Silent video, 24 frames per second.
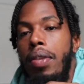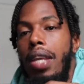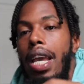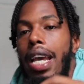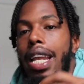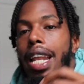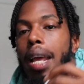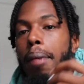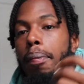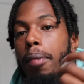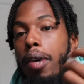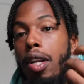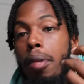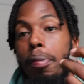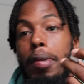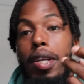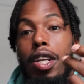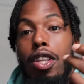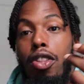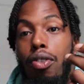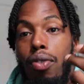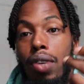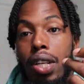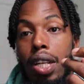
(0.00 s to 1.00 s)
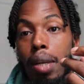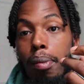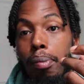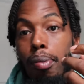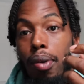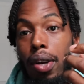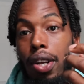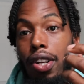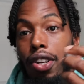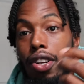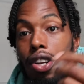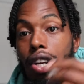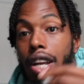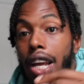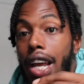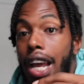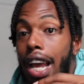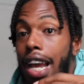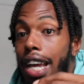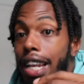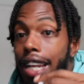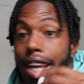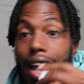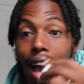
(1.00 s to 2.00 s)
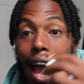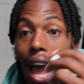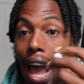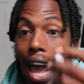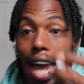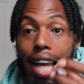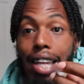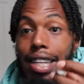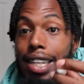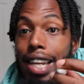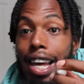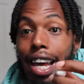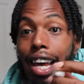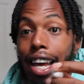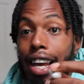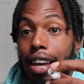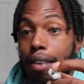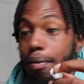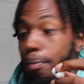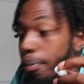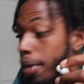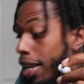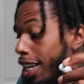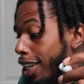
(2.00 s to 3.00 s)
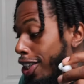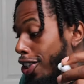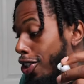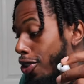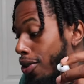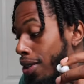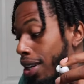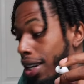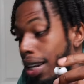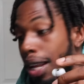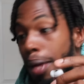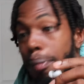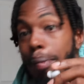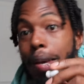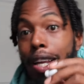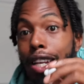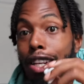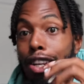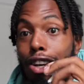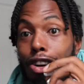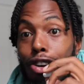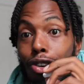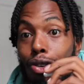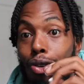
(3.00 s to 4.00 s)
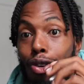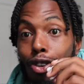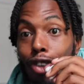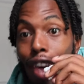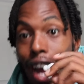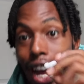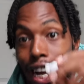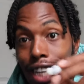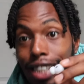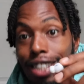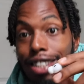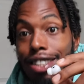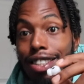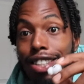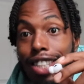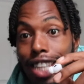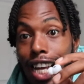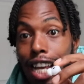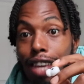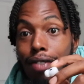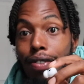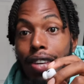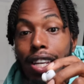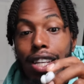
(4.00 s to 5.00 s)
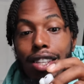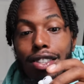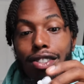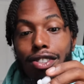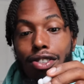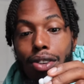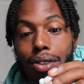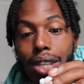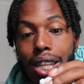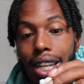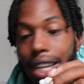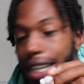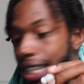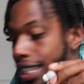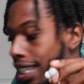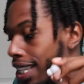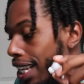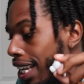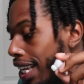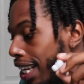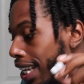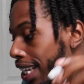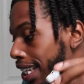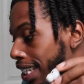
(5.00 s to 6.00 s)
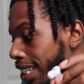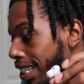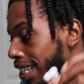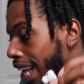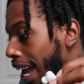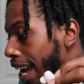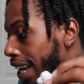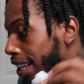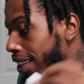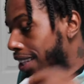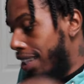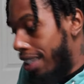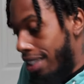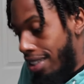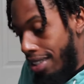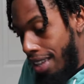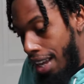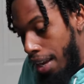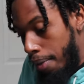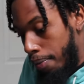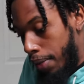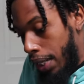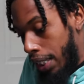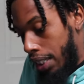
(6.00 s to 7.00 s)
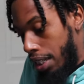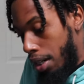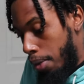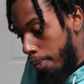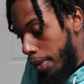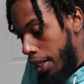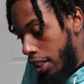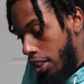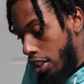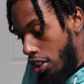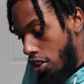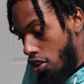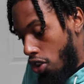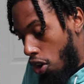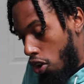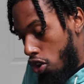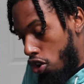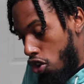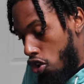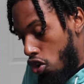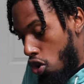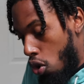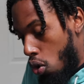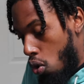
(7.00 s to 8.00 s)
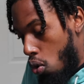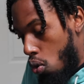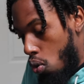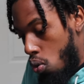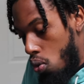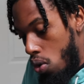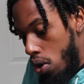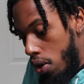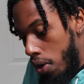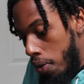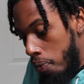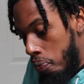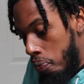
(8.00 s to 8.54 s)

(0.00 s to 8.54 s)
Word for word: and they put them in a three D printer and they had to have made sure that they made the correct shavings so that it's exactly the same. Like the dimensions are no,